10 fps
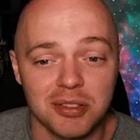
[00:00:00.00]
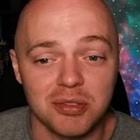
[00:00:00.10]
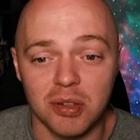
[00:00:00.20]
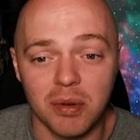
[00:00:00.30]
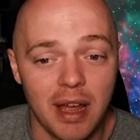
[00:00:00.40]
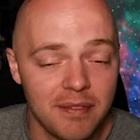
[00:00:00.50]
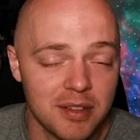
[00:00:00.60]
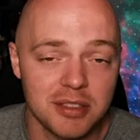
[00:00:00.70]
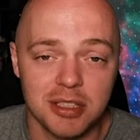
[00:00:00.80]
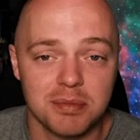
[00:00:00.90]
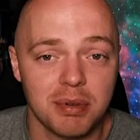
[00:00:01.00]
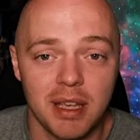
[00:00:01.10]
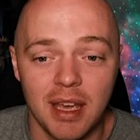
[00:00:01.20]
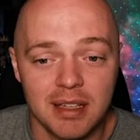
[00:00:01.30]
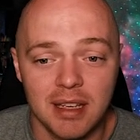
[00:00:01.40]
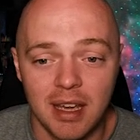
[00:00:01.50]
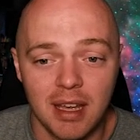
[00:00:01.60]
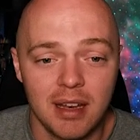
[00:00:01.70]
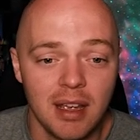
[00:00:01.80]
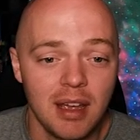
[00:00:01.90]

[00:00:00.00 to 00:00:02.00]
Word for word: You don't have to just play head to head.